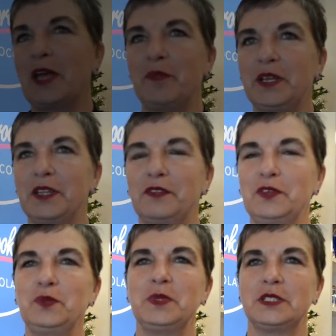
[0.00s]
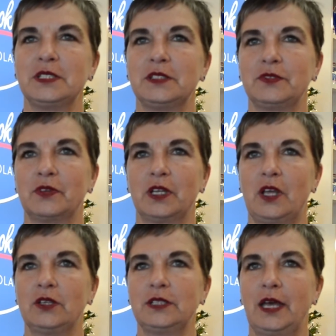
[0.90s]
I've been in the food business for a
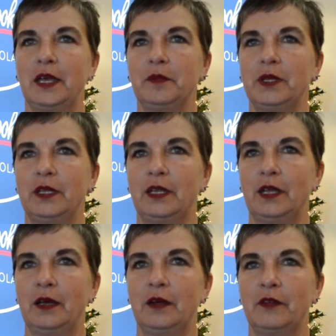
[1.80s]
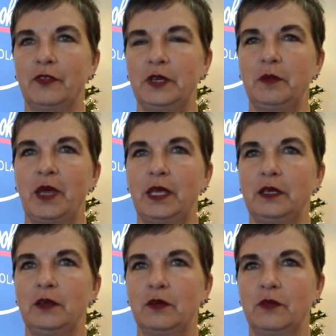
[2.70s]
long time, and uh, a friend of
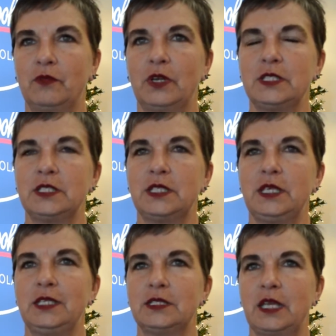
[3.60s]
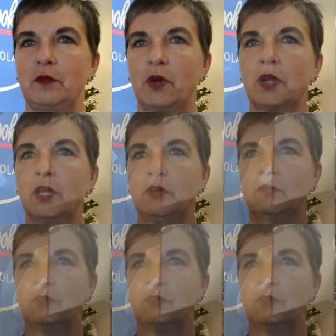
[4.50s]
mine runs the San Marco